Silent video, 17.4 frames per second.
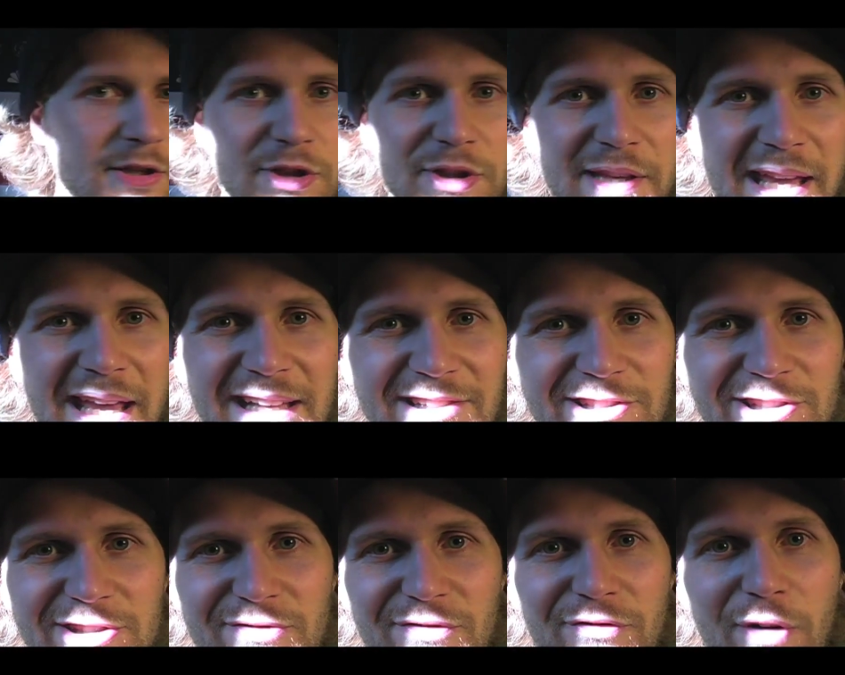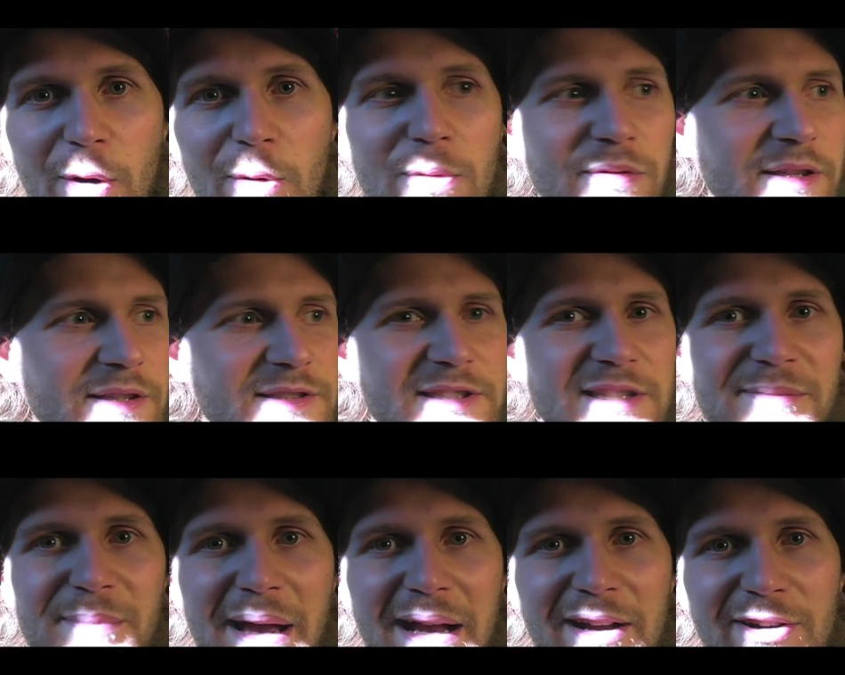You can't just vote and then
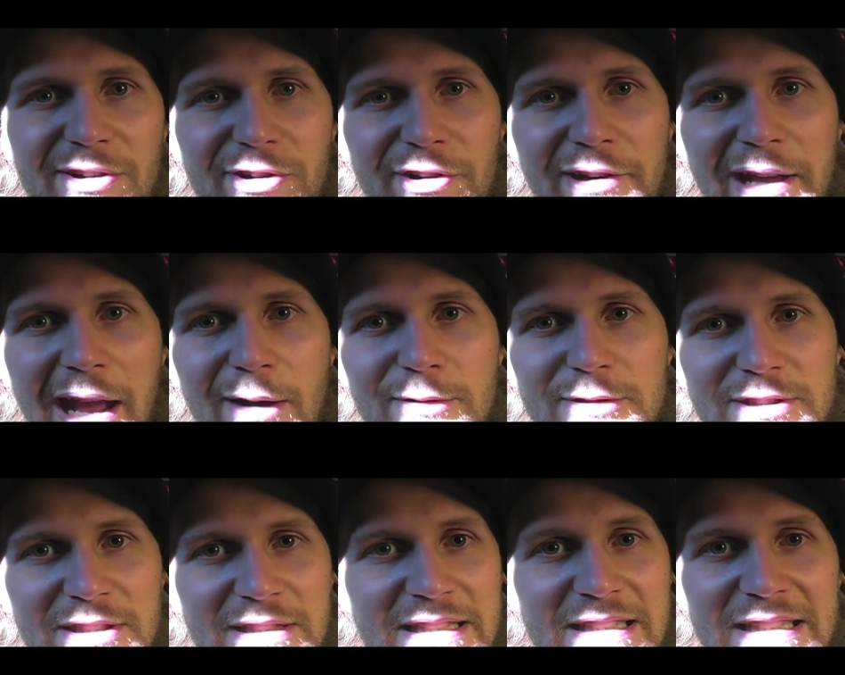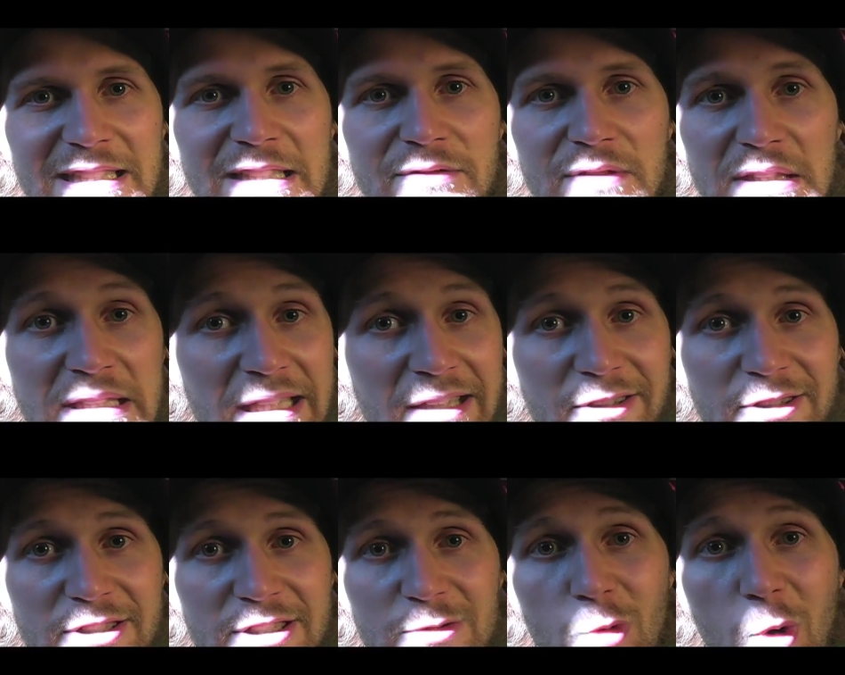sit back on your couch and eat TV
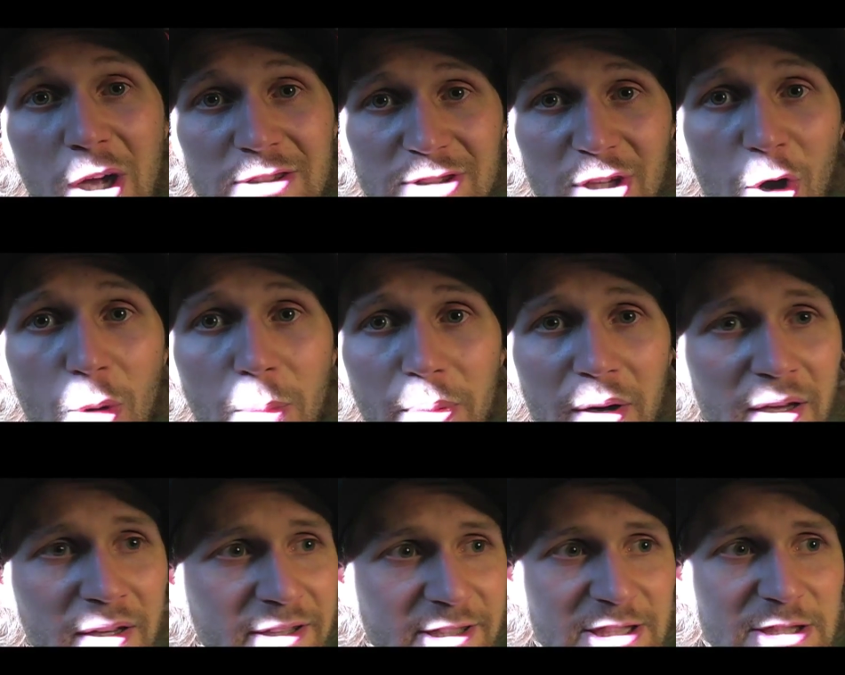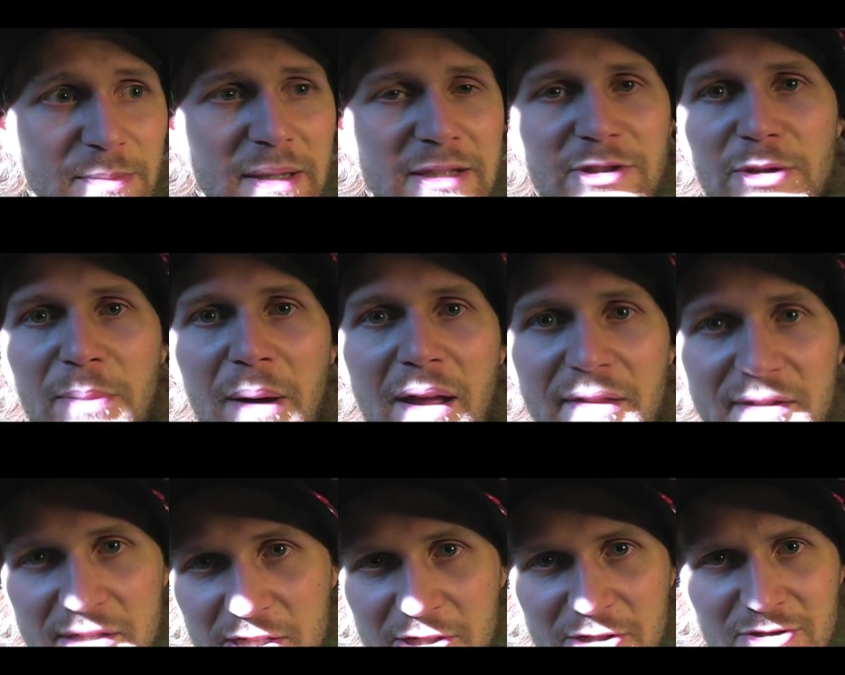dinners and watch Oprah and expect your
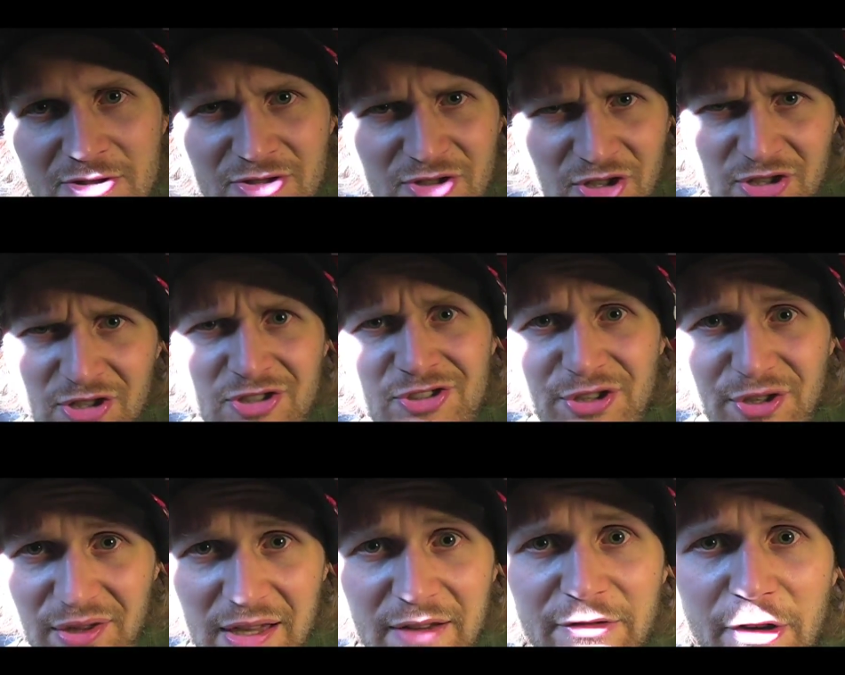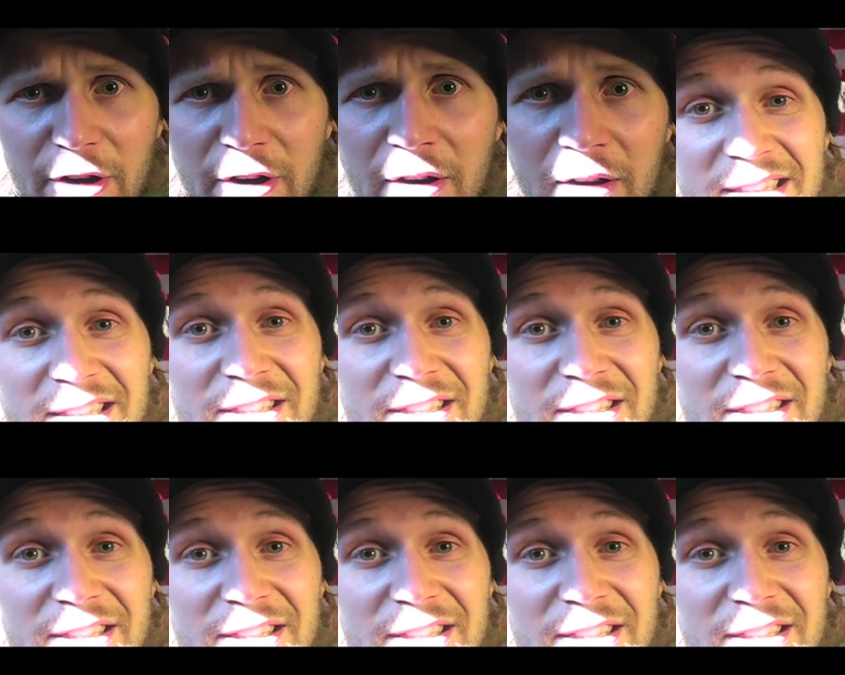politicians to just deliver.